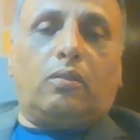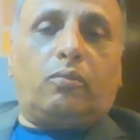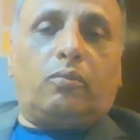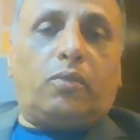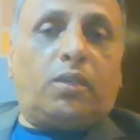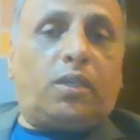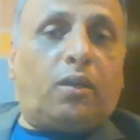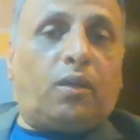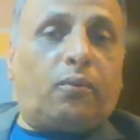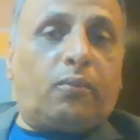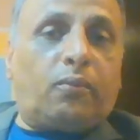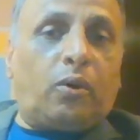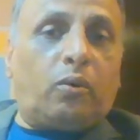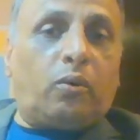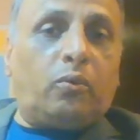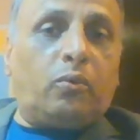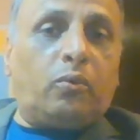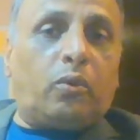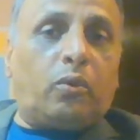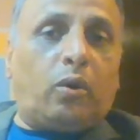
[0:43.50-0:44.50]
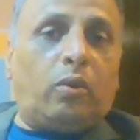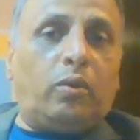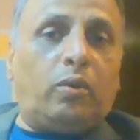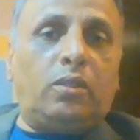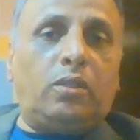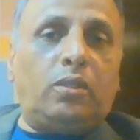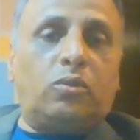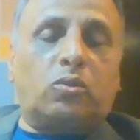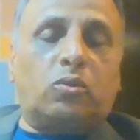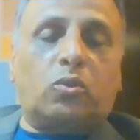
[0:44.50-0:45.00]
Wayafqahu
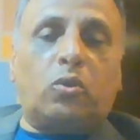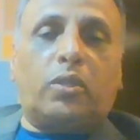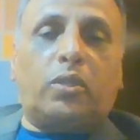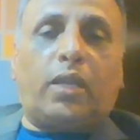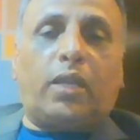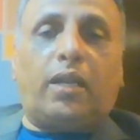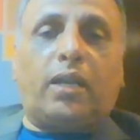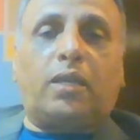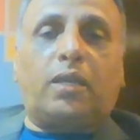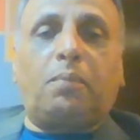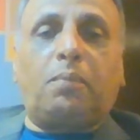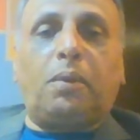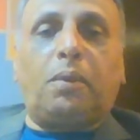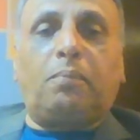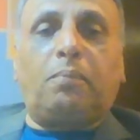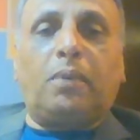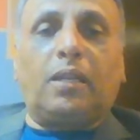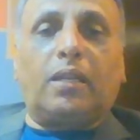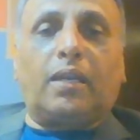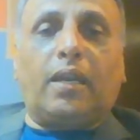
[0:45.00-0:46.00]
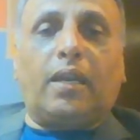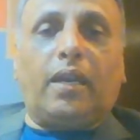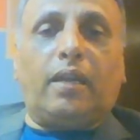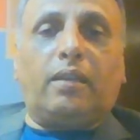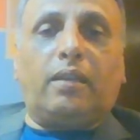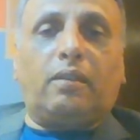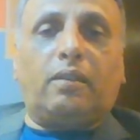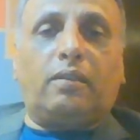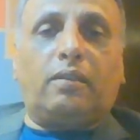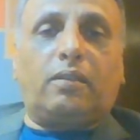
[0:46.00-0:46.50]
qawli, so that people
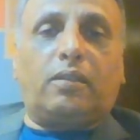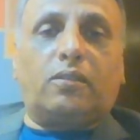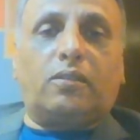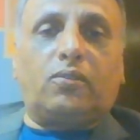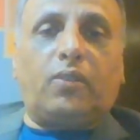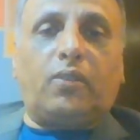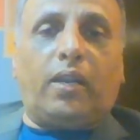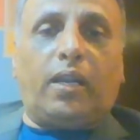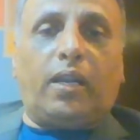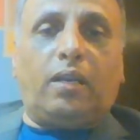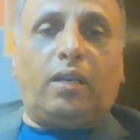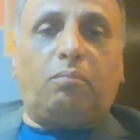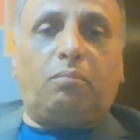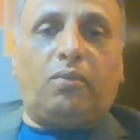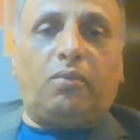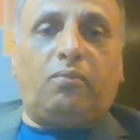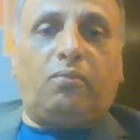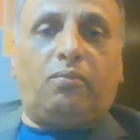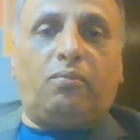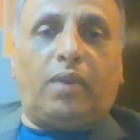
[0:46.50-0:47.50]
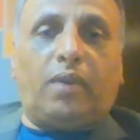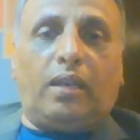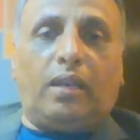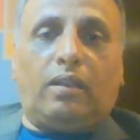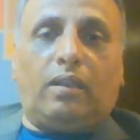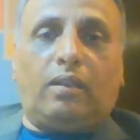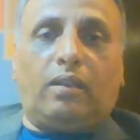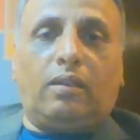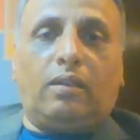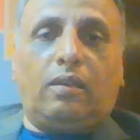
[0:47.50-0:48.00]
can understand me well.
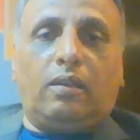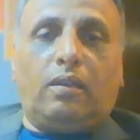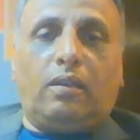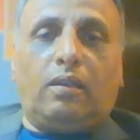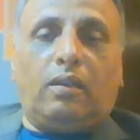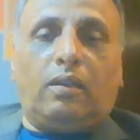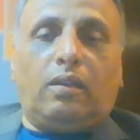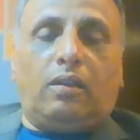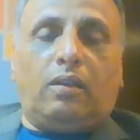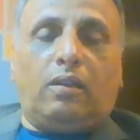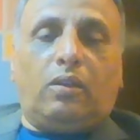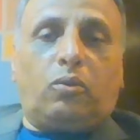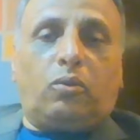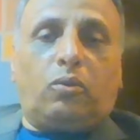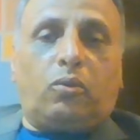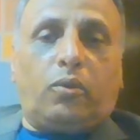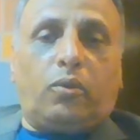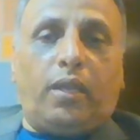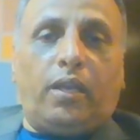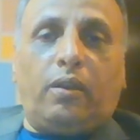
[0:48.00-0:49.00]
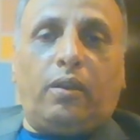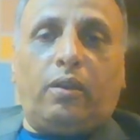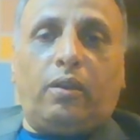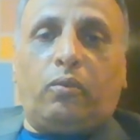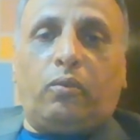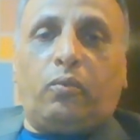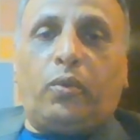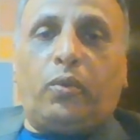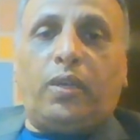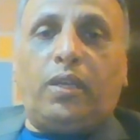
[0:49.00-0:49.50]
Today
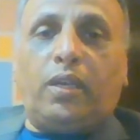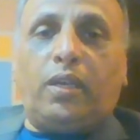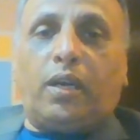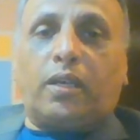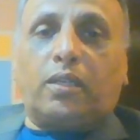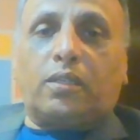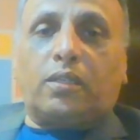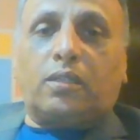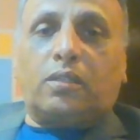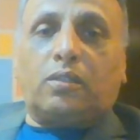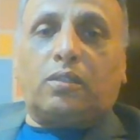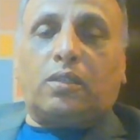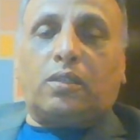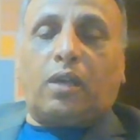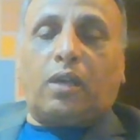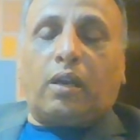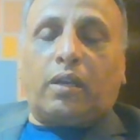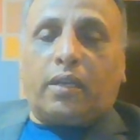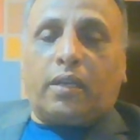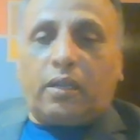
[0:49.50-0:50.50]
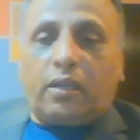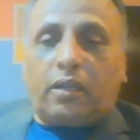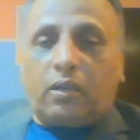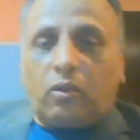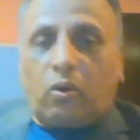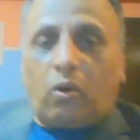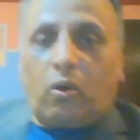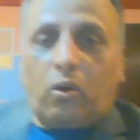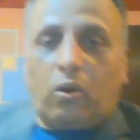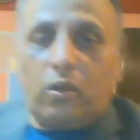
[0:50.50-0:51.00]
we are talking
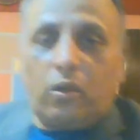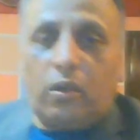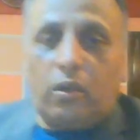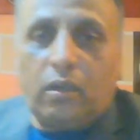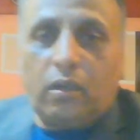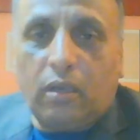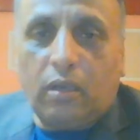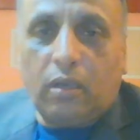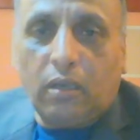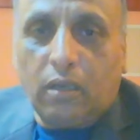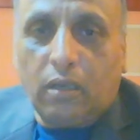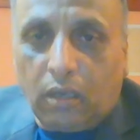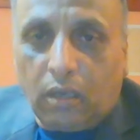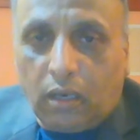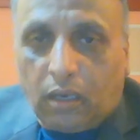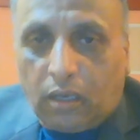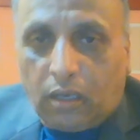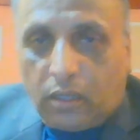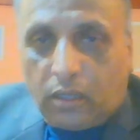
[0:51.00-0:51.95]
on a